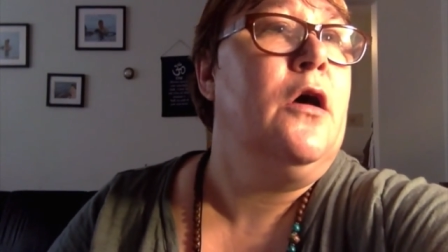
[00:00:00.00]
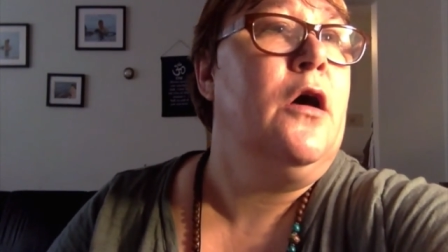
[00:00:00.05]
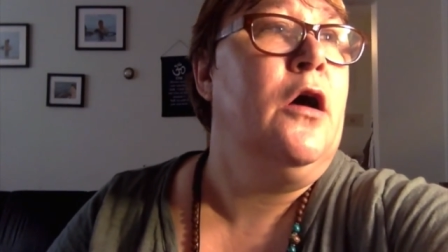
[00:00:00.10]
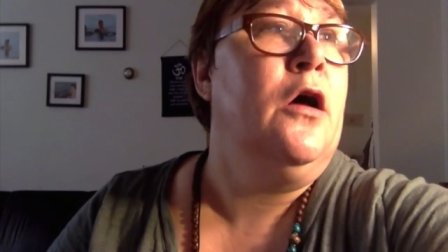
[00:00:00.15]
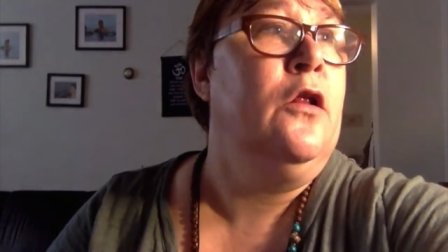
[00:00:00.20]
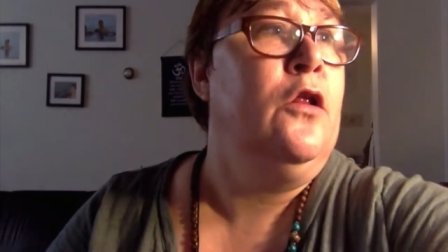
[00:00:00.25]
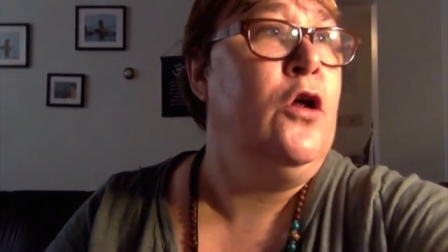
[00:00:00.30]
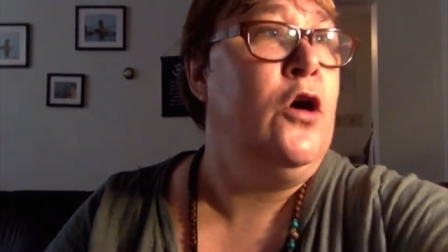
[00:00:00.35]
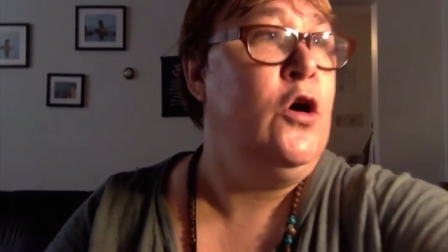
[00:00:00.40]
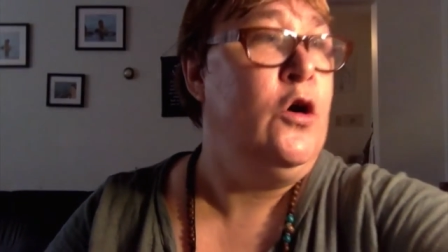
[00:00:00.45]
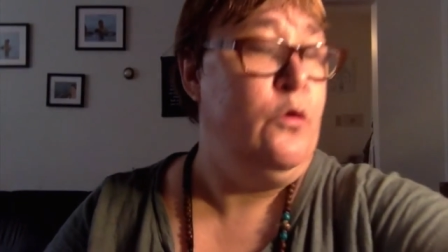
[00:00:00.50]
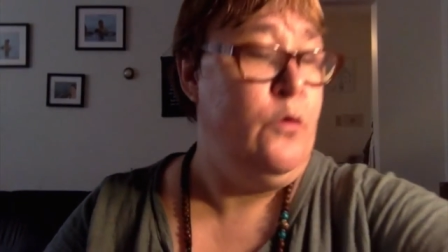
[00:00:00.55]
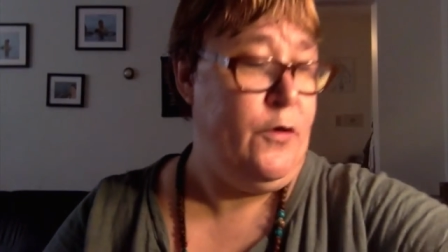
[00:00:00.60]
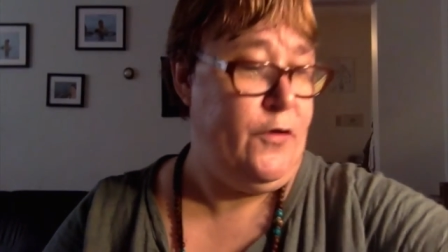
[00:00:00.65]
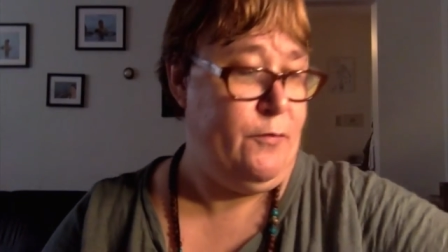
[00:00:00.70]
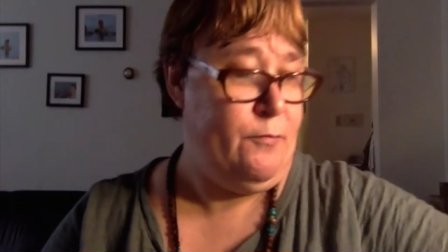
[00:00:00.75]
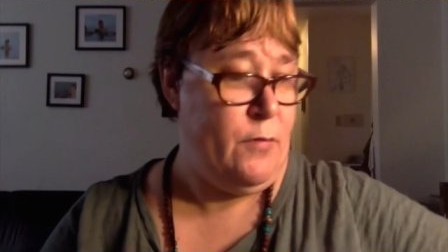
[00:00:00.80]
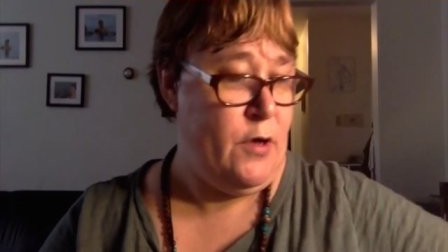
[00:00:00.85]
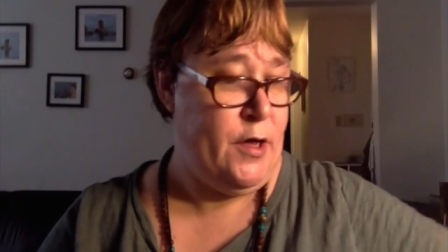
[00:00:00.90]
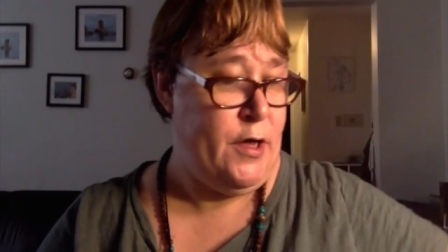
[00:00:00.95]
Along
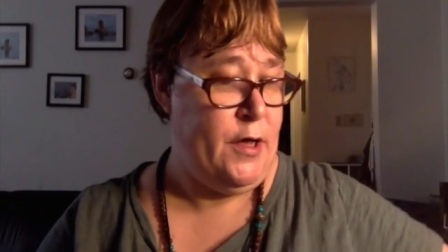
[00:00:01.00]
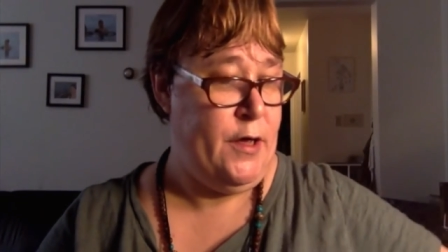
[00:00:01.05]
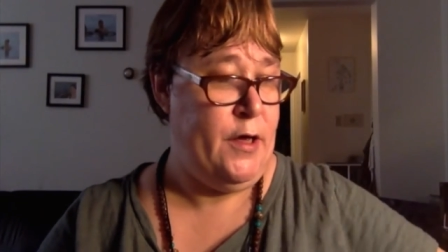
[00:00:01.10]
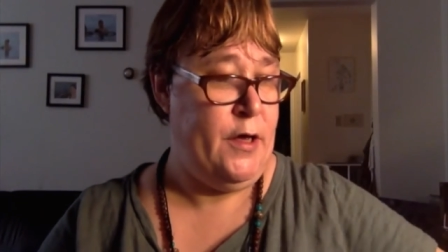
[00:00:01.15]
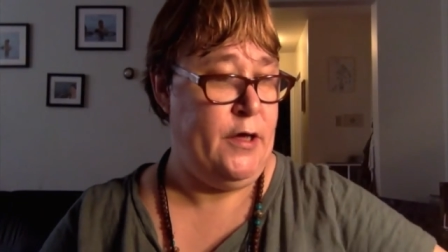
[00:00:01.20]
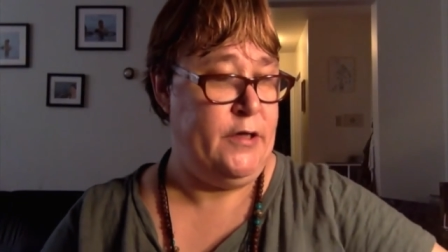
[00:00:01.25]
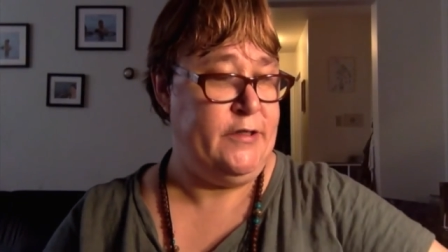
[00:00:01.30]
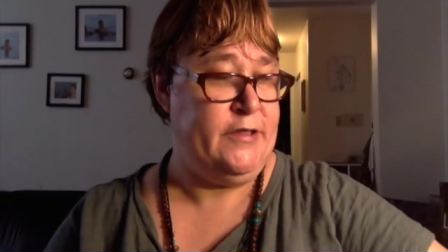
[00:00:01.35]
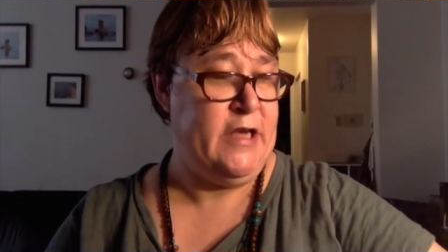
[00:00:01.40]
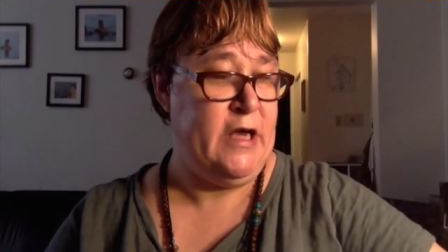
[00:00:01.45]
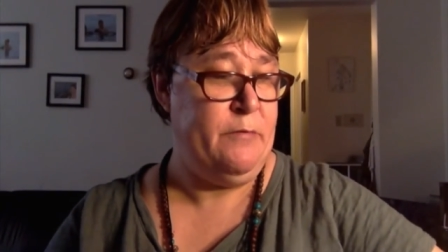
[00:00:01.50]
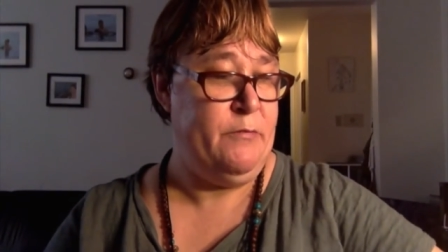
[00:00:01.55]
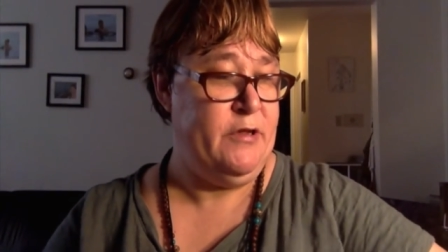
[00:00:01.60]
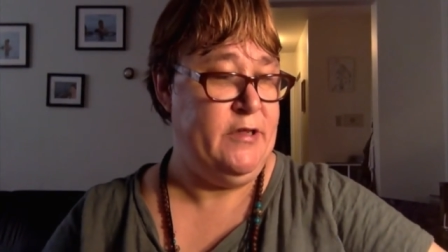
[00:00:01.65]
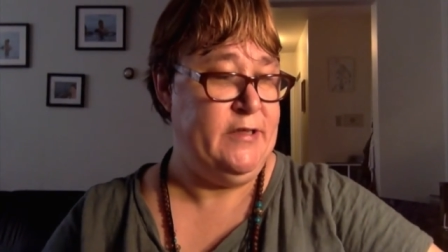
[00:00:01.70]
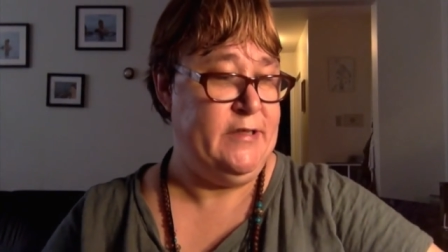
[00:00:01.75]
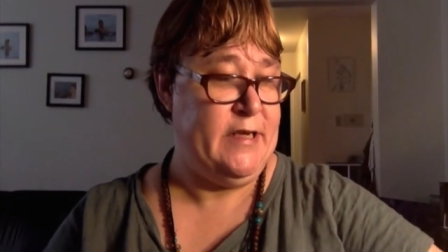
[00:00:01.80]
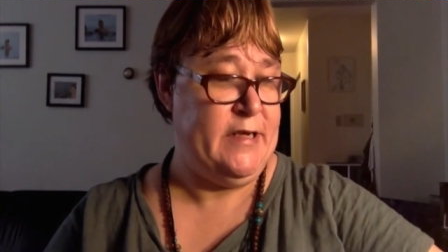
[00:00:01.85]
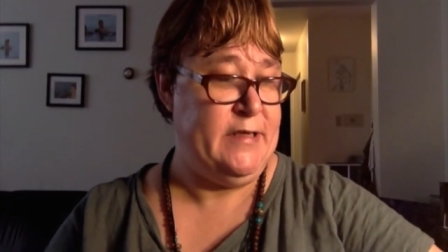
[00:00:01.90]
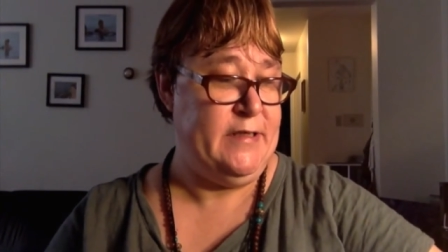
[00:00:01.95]
with my uh, Simon
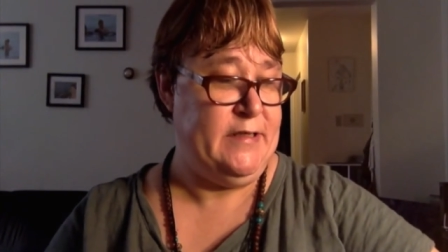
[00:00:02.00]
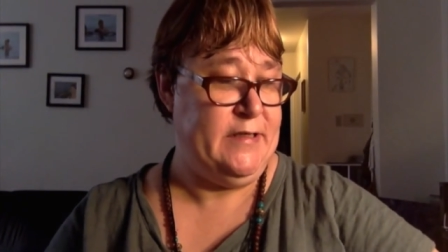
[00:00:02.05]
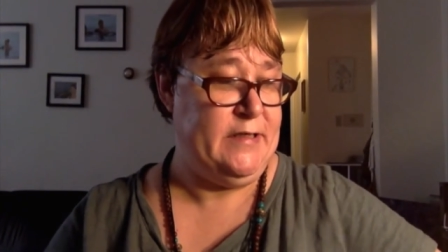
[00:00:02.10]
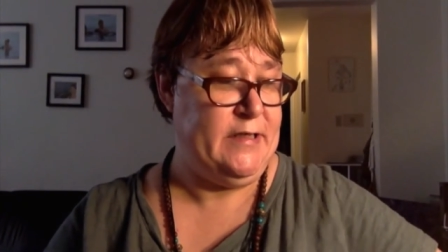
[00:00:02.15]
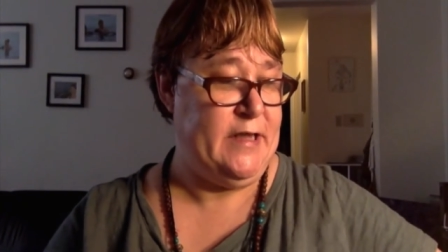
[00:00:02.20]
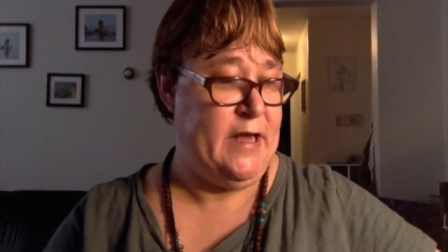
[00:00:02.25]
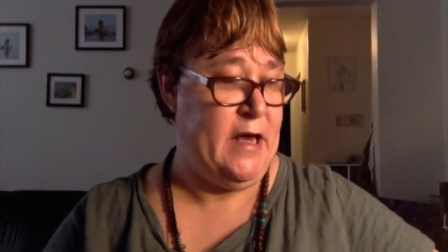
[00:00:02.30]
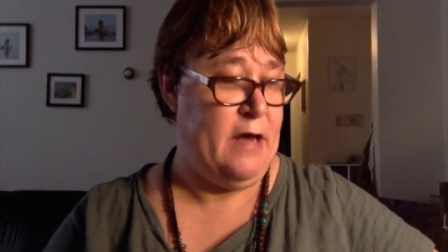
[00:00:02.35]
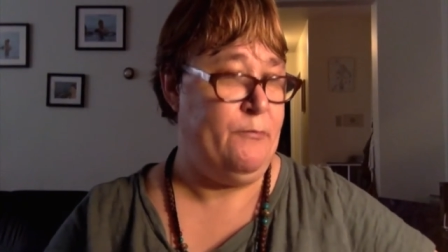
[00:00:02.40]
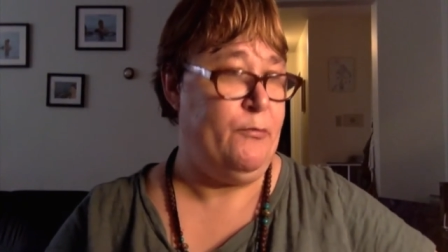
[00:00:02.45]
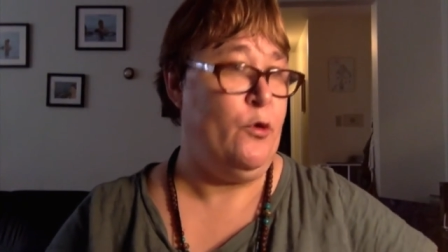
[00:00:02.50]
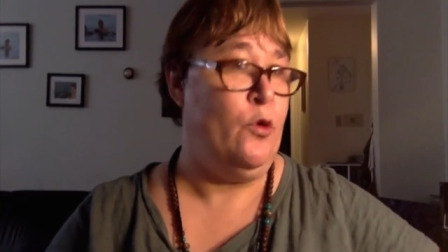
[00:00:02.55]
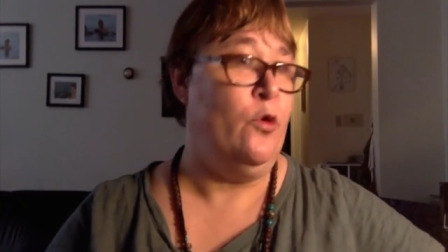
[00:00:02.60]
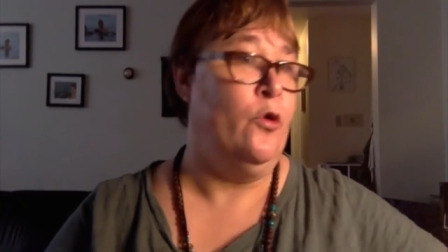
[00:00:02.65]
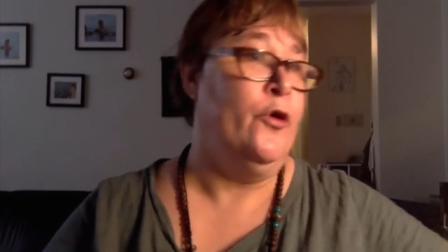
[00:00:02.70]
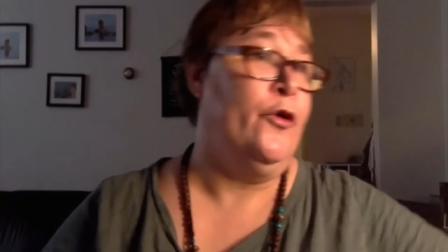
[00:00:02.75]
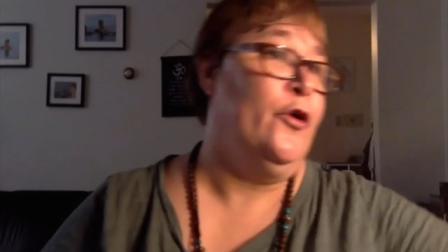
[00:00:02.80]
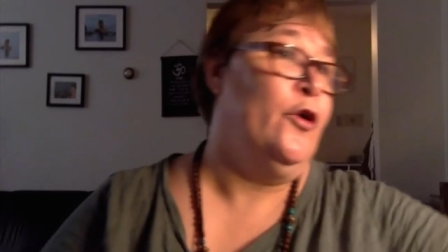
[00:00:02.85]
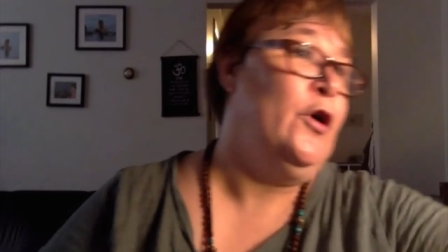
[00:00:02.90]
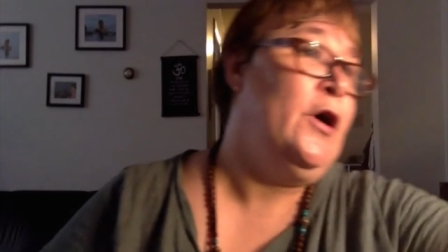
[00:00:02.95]
Says stamp
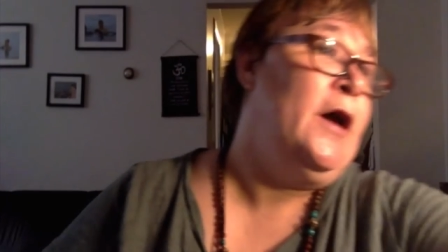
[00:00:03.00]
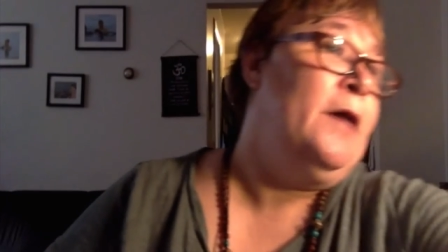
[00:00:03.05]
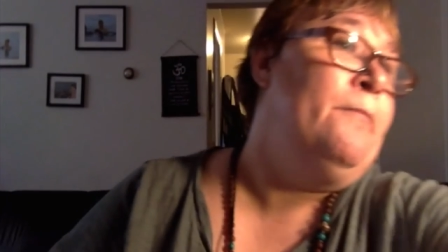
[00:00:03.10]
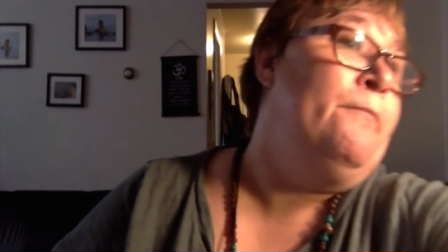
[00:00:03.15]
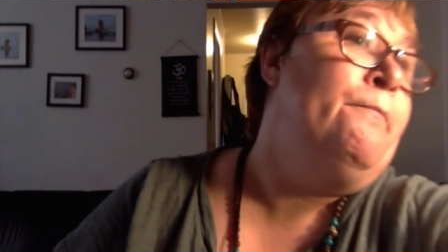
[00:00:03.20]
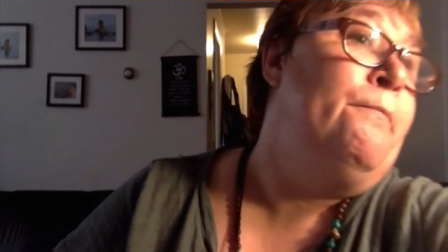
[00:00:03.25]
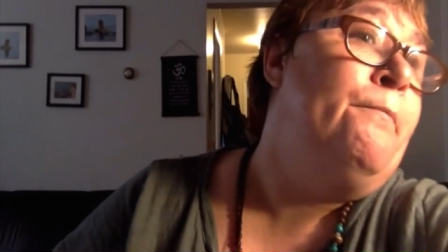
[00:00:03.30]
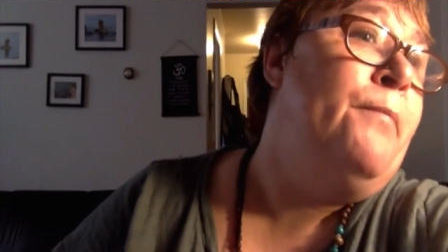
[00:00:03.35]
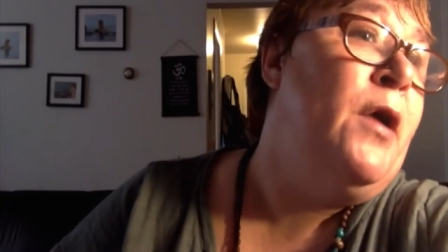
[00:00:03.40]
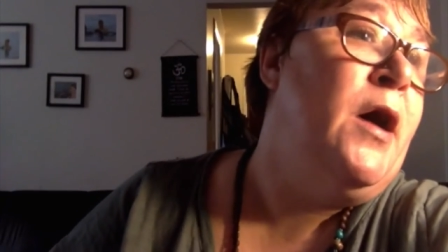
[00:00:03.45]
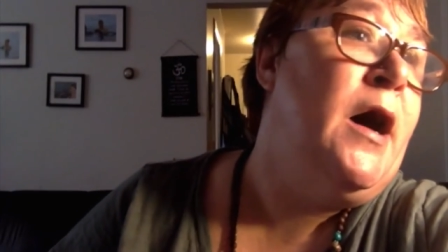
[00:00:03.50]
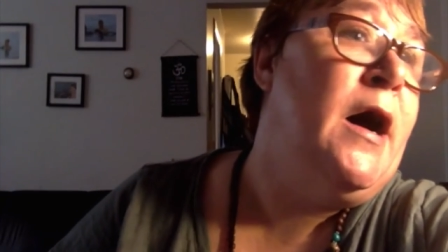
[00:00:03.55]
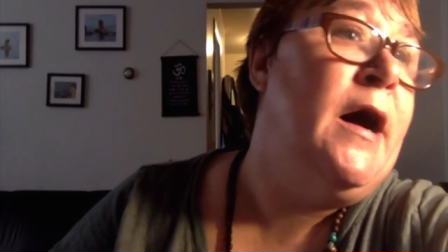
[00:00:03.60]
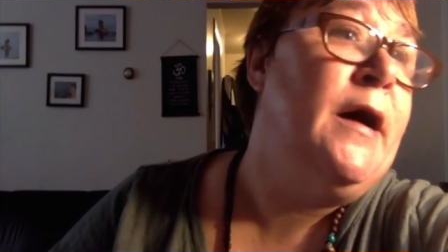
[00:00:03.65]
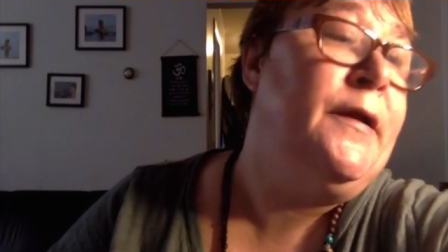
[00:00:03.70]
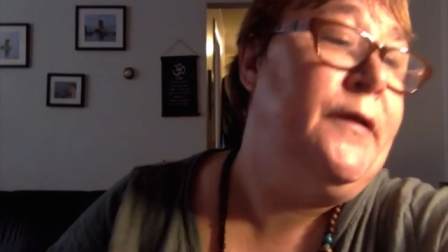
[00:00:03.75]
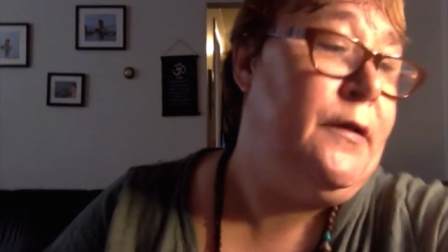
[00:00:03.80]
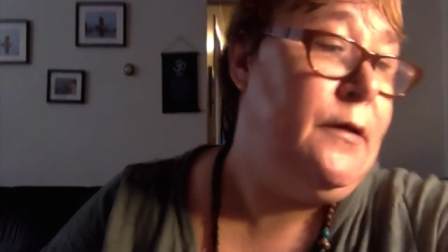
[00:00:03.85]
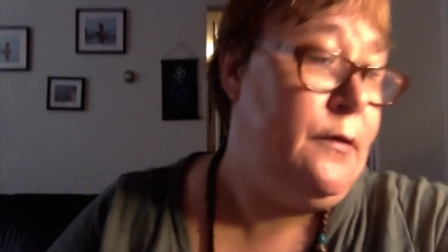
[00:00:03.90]
order, I bought,